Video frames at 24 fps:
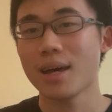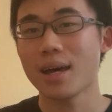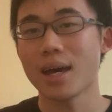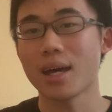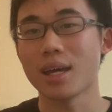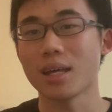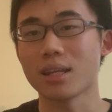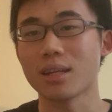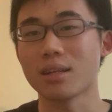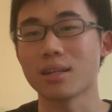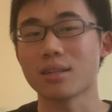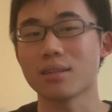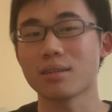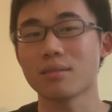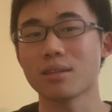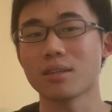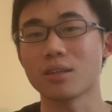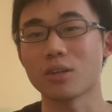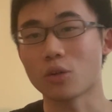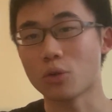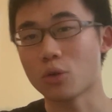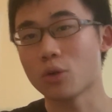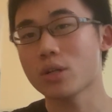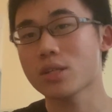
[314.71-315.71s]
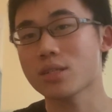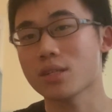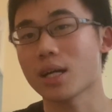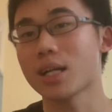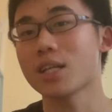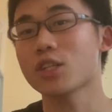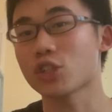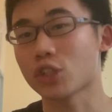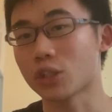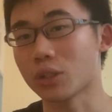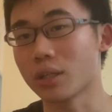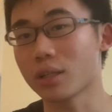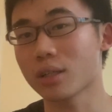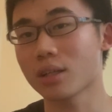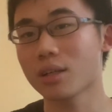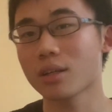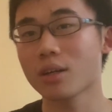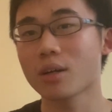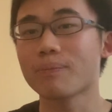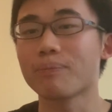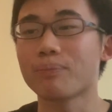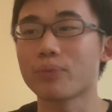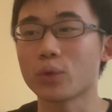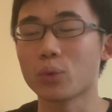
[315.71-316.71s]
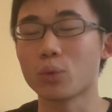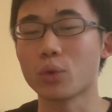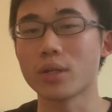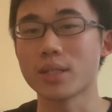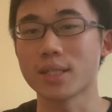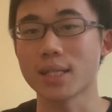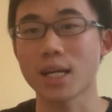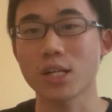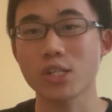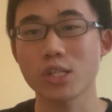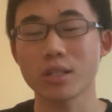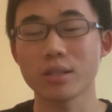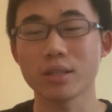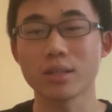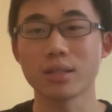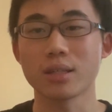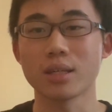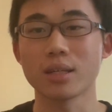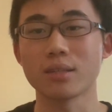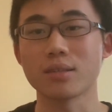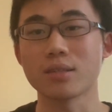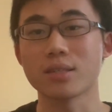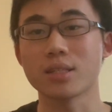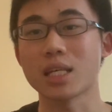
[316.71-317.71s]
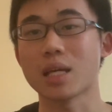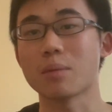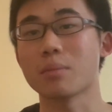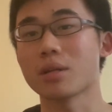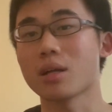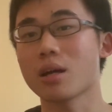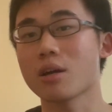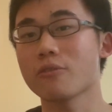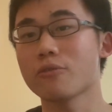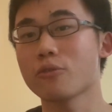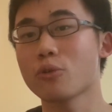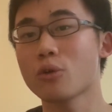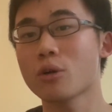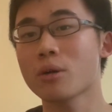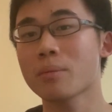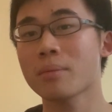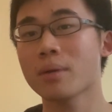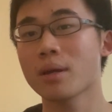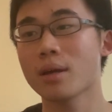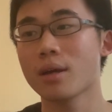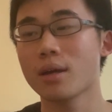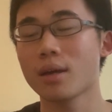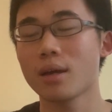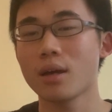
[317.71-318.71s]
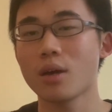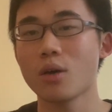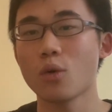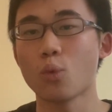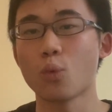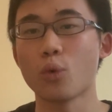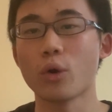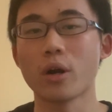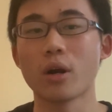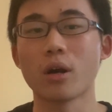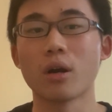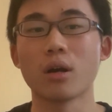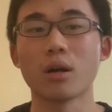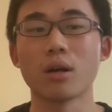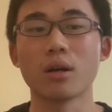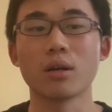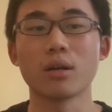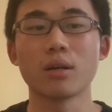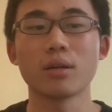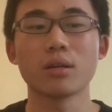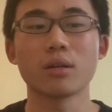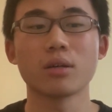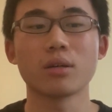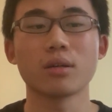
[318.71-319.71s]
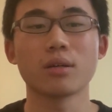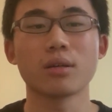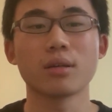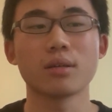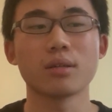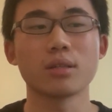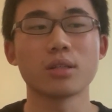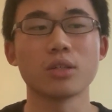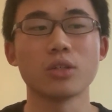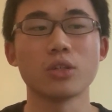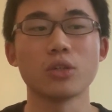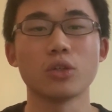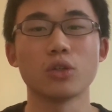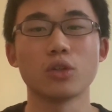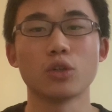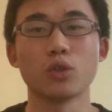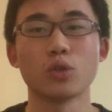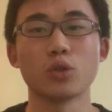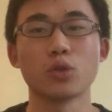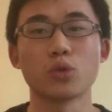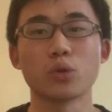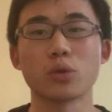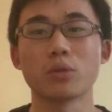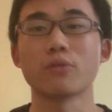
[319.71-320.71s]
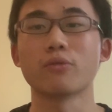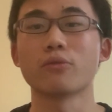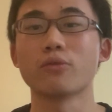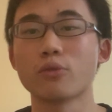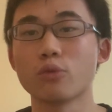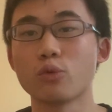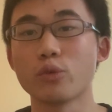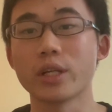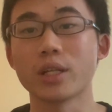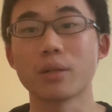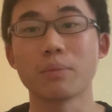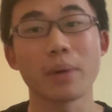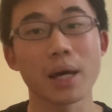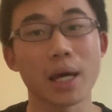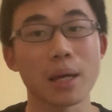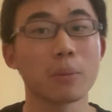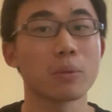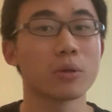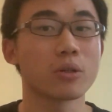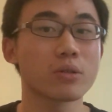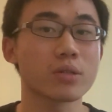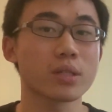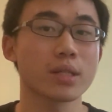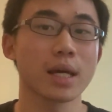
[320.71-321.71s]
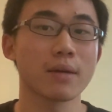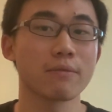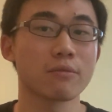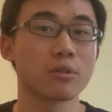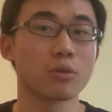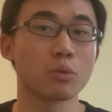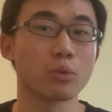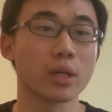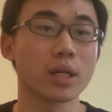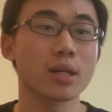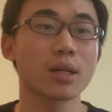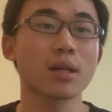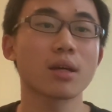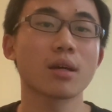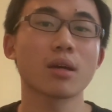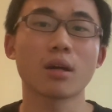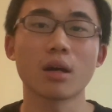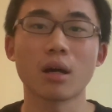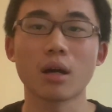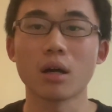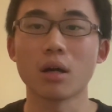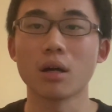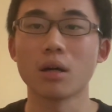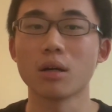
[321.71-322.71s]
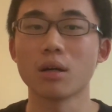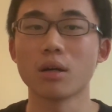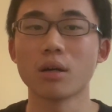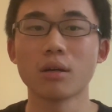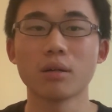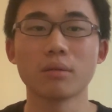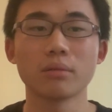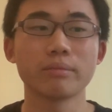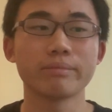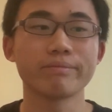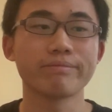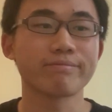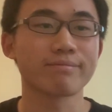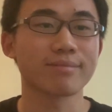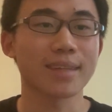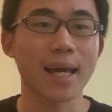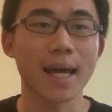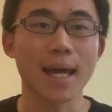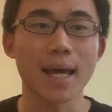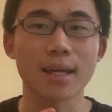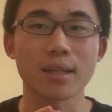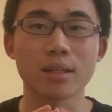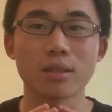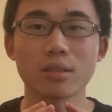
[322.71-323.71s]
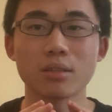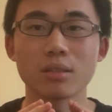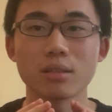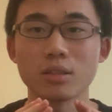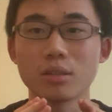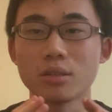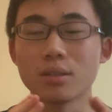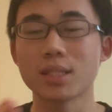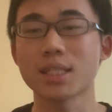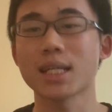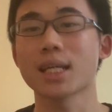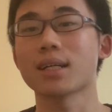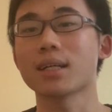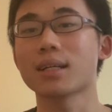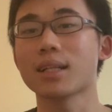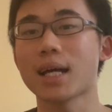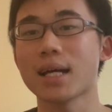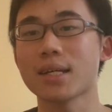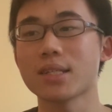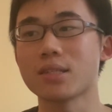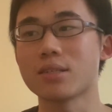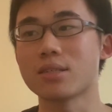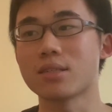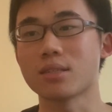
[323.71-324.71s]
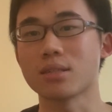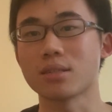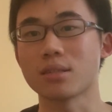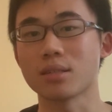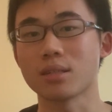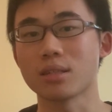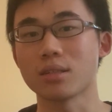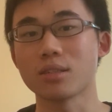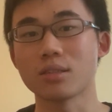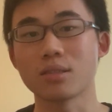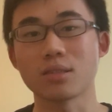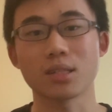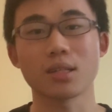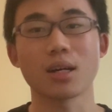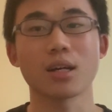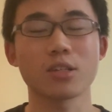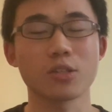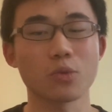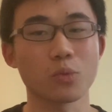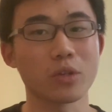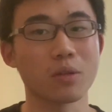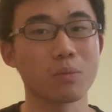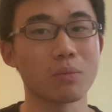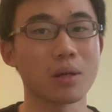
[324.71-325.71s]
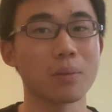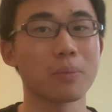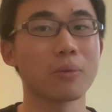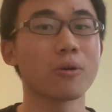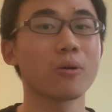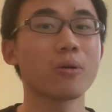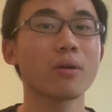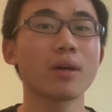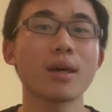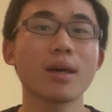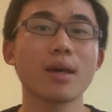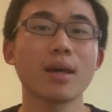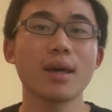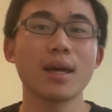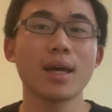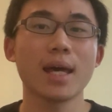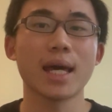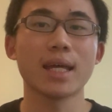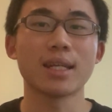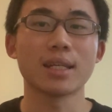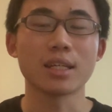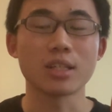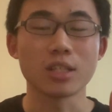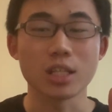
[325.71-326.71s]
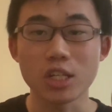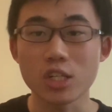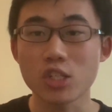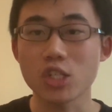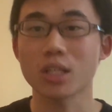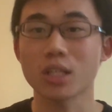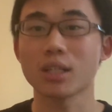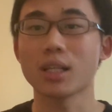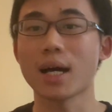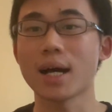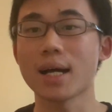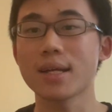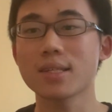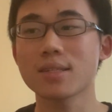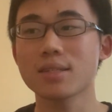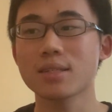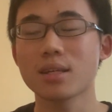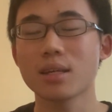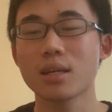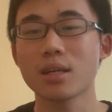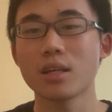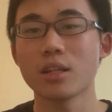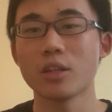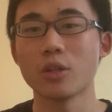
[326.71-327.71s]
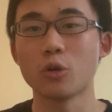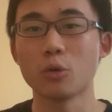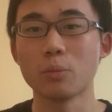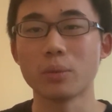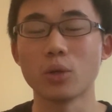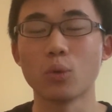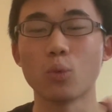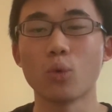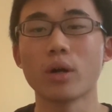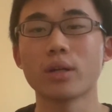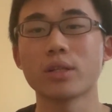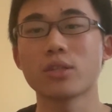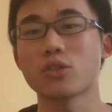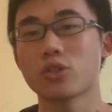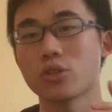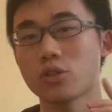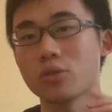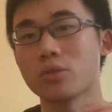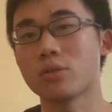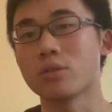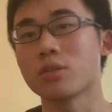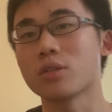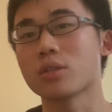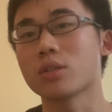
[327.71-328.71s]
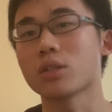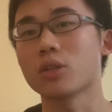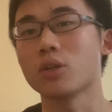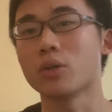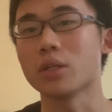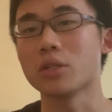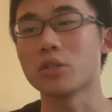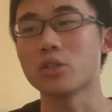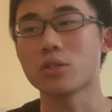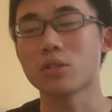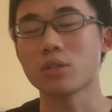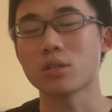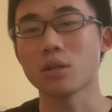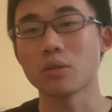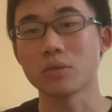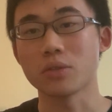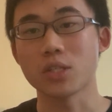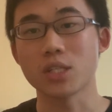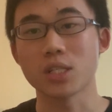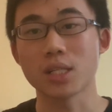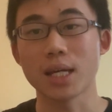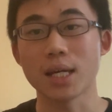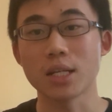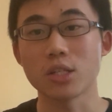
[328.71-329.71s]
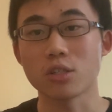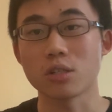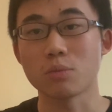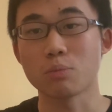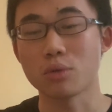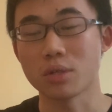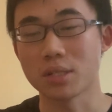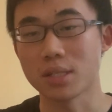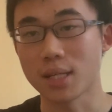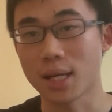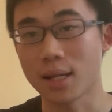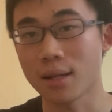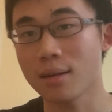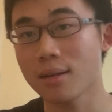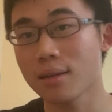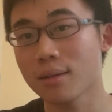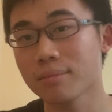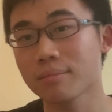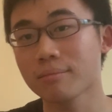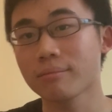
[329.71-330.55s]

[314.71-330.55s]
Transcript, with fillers: And the course I took was actually in seminar form where you sort of read papers every week um, and you attend classes and discuss with people. And in each class, there will be one student going on stage to present.